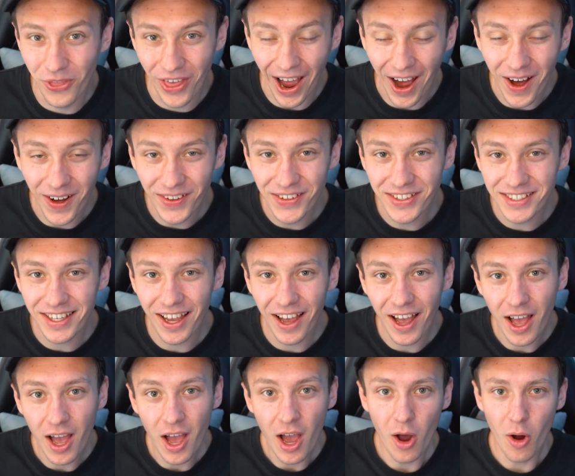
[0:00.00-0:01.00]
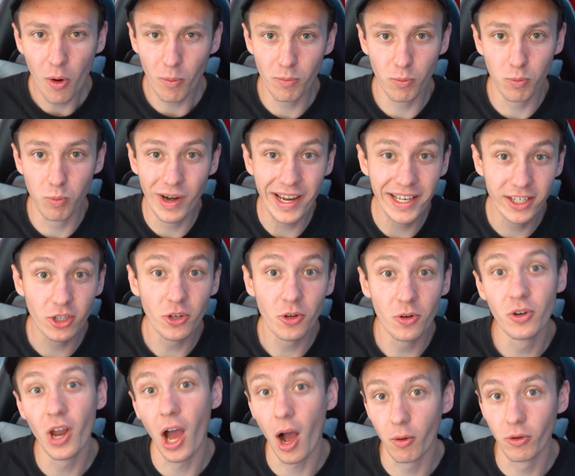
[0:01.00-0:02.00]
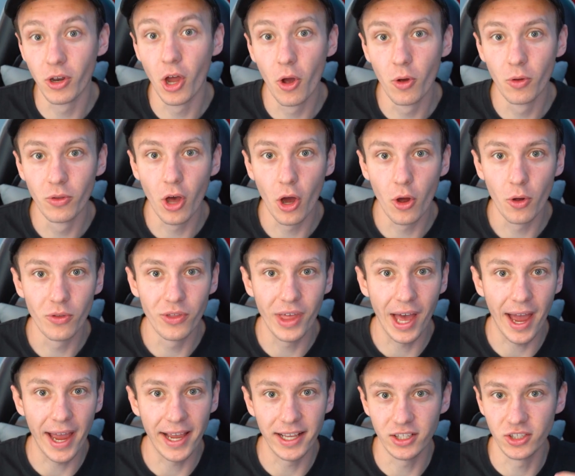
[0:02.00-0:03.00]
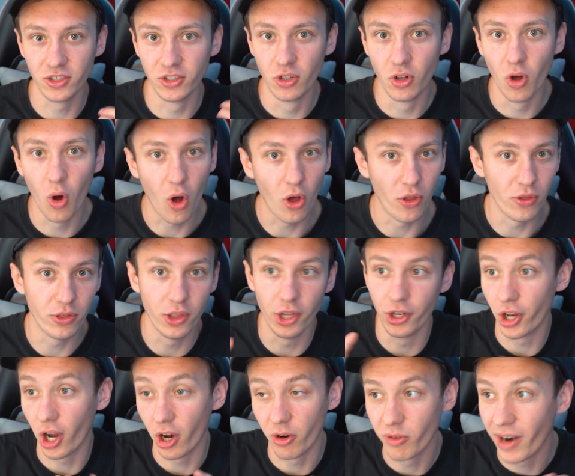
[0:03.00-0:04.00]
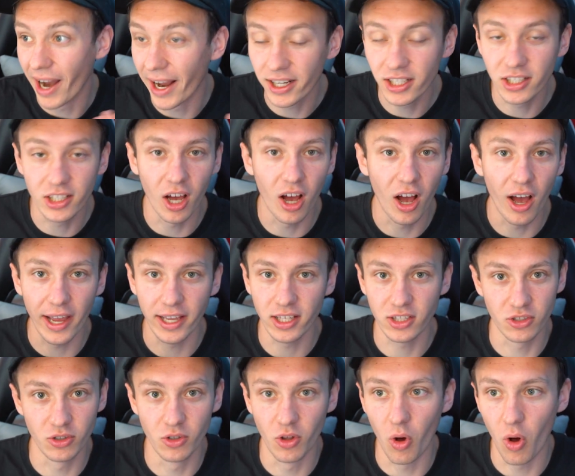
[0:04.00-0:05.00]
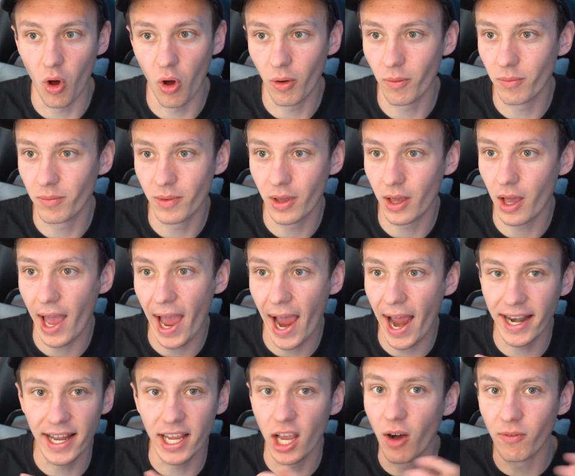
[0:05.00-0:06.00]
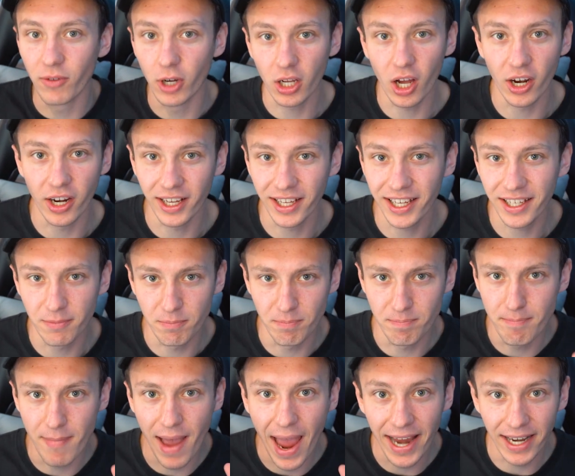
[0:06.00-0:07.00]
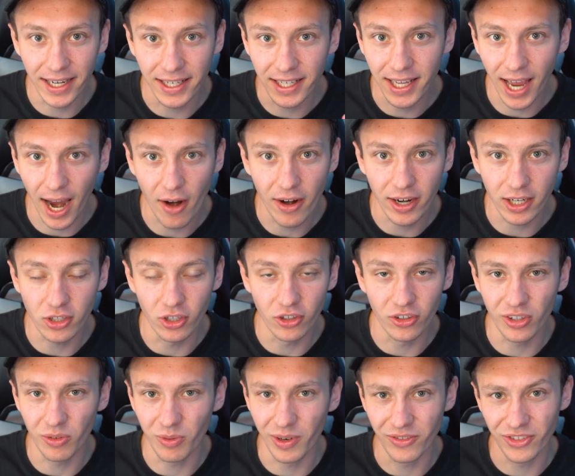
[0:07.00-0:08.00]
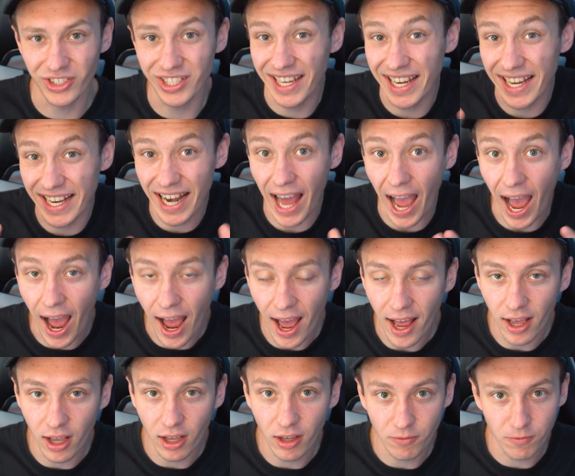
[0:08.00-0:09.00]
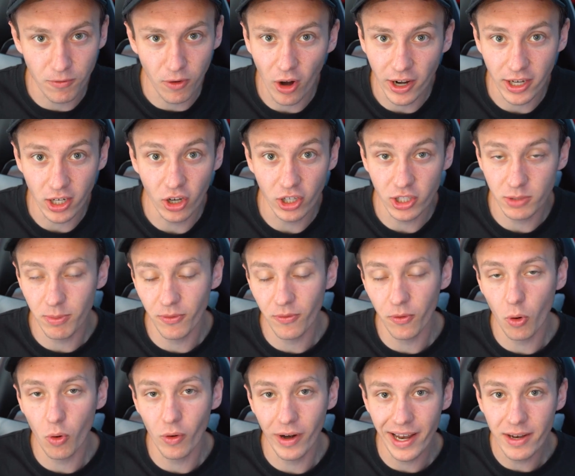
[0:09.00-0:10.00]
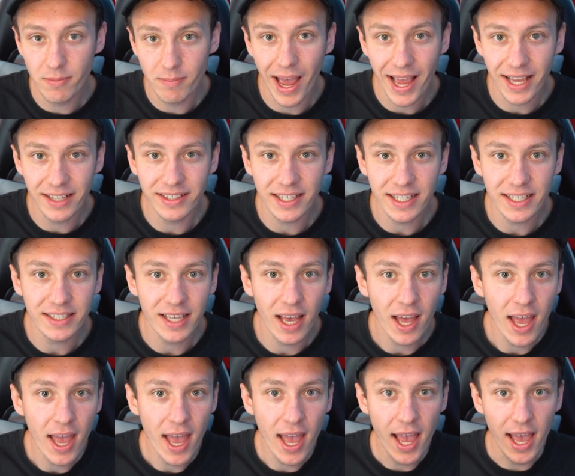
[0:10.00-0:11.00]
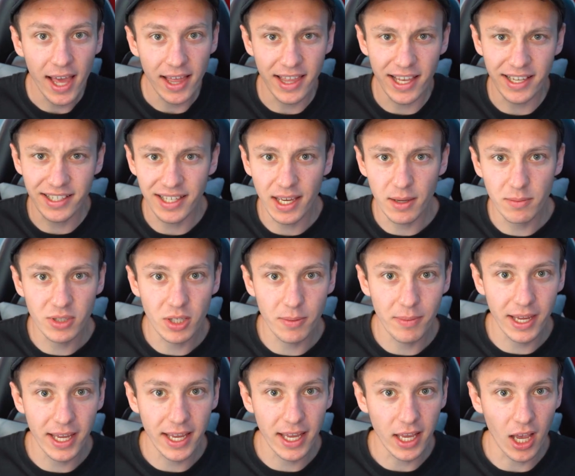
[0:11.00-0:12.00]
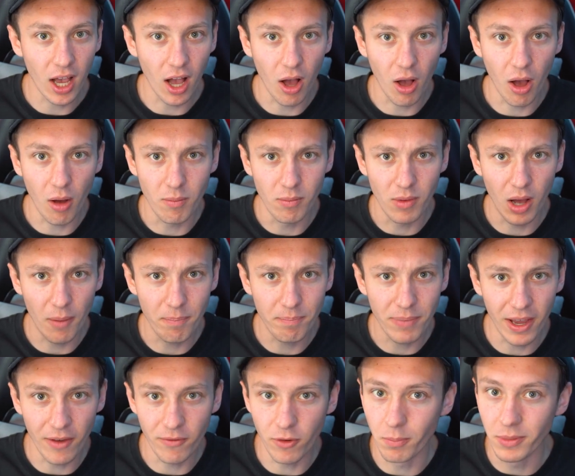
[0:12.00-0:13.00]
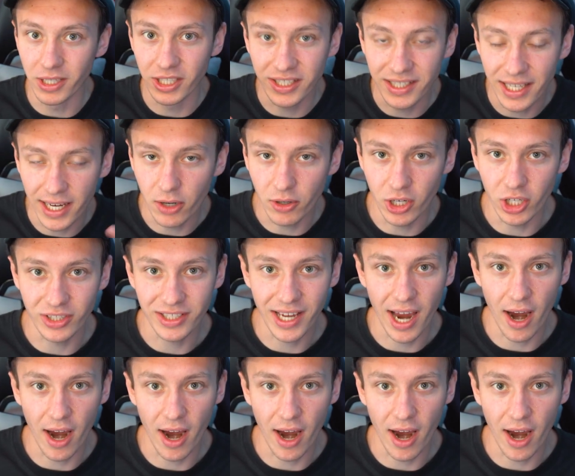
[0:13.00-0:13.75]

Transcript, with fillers: that answer. We do now know though that it's not the director, it's not any other kind of main characters that we've seen at Fright Nights before in mazes. This seems to be um, a bit of a mysterious